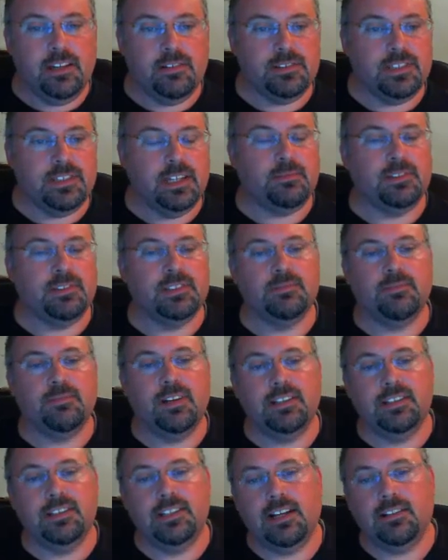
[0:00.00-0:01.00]
it was able to
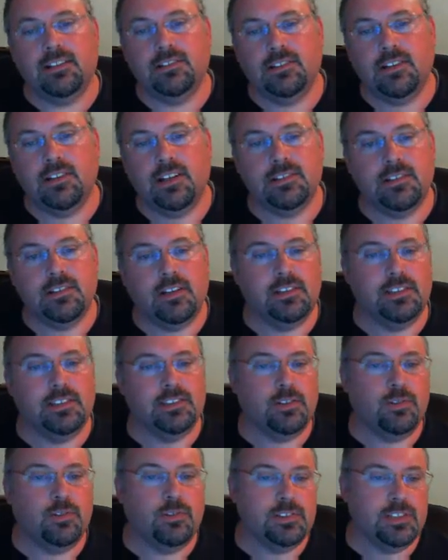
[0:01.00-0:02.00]
spread it out across all these
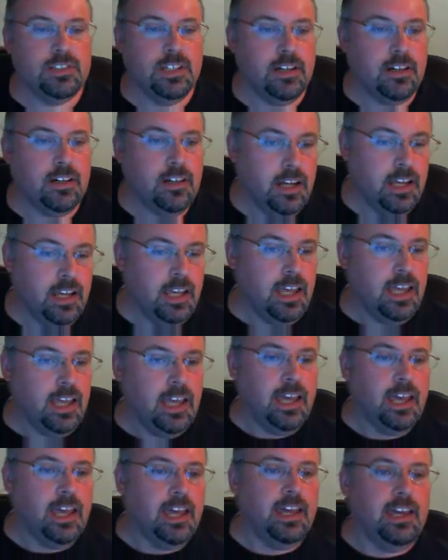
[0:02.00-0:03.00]
cores here
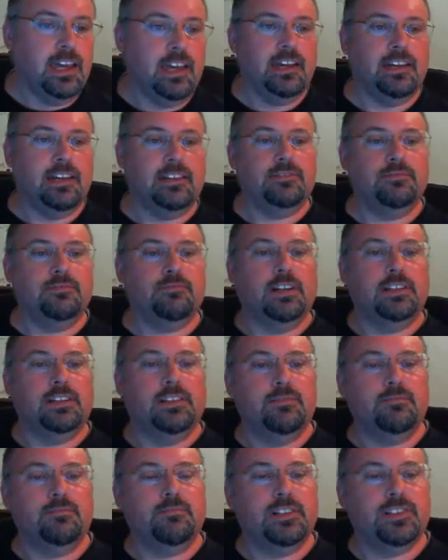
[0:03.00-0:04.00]
and run
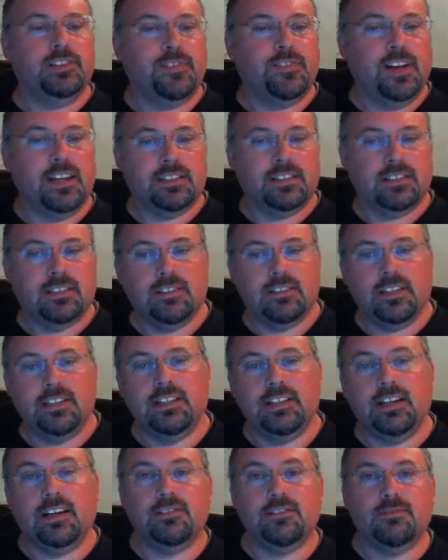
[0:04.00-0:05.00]
it much faster than
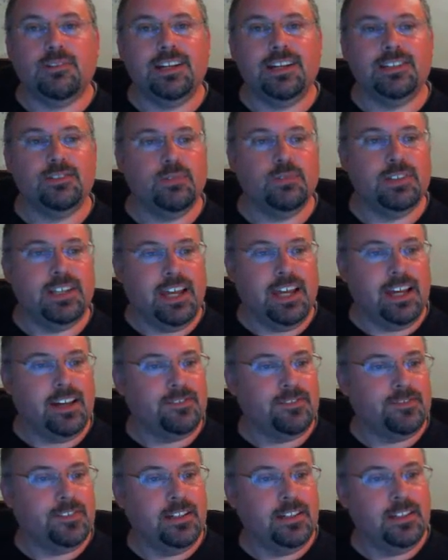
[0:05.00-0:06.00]
it otherwise would
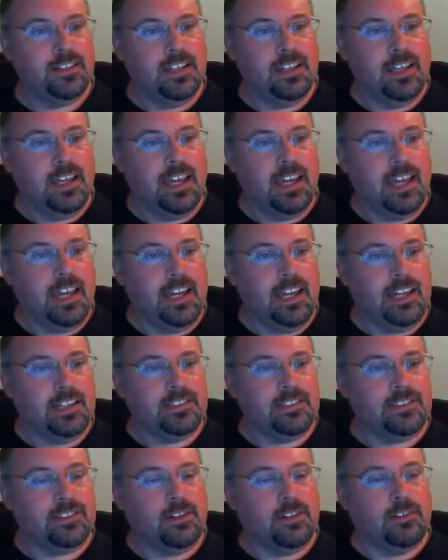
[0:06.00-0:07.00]
have.
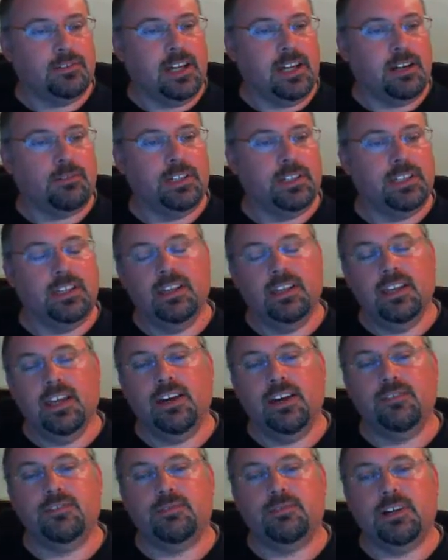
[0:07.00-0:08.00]
And so now we,
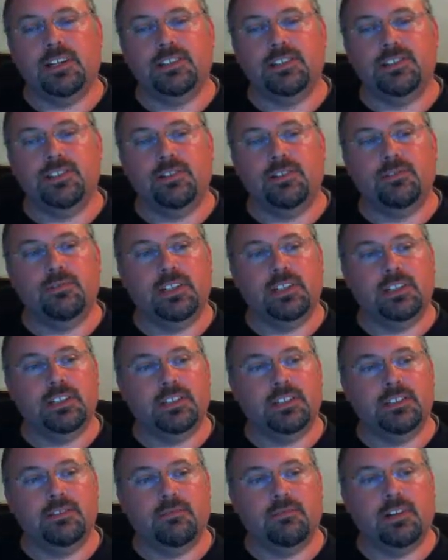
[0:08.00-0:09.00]
if we wanted to, we
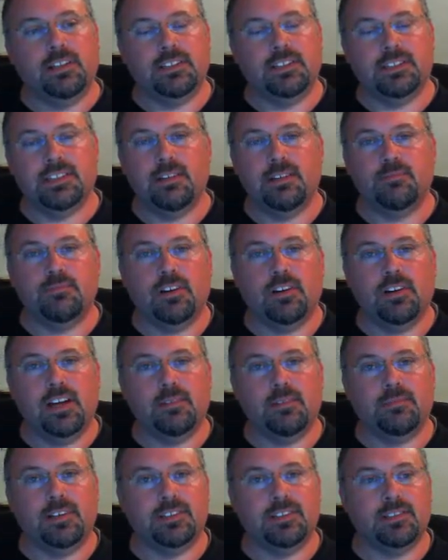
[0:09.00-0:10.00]
could run the same
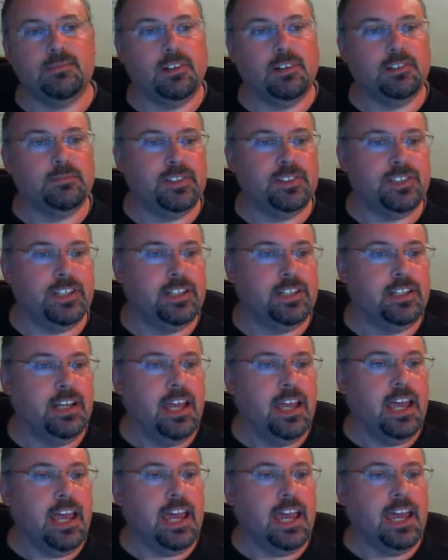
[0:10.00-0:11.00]
program on a smaller machine
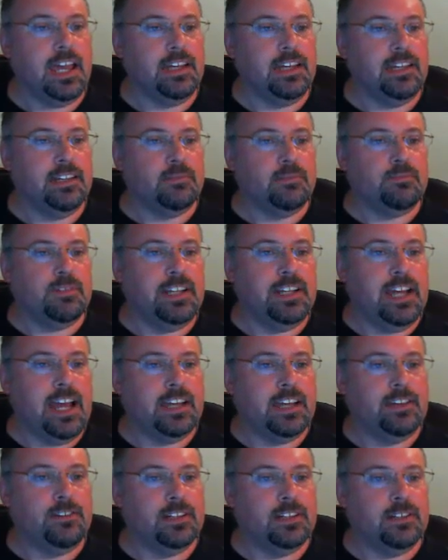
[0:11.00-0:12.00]
and get a pretty
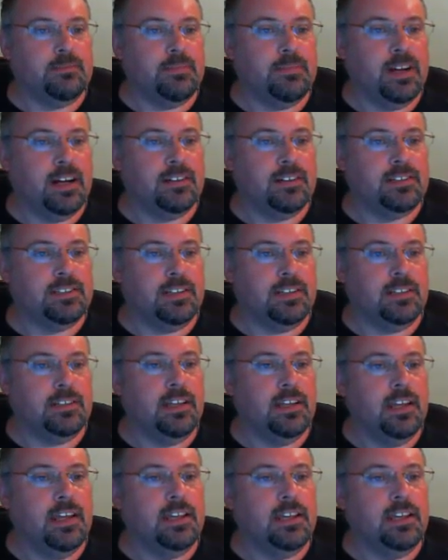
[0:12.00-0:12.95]
accurate comparison